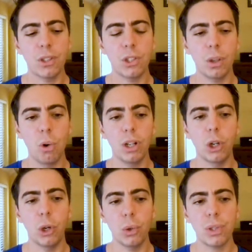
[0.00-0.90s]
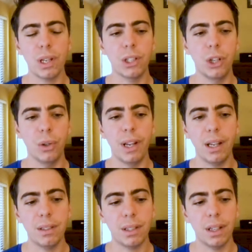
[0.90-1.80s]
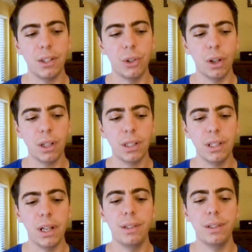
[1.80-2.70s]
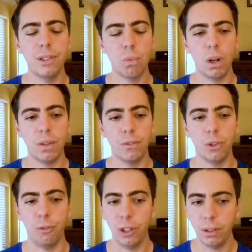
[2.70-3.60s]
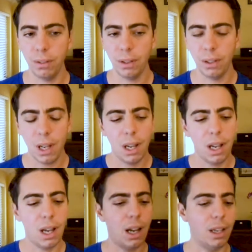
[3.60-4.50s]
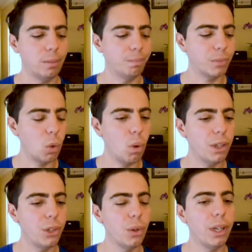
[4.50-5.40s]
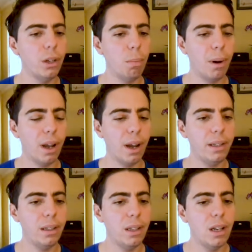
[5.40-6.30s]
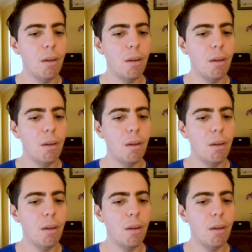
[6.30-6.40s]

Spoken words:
someone goes and connect and directly edits one of the field. When you reapply,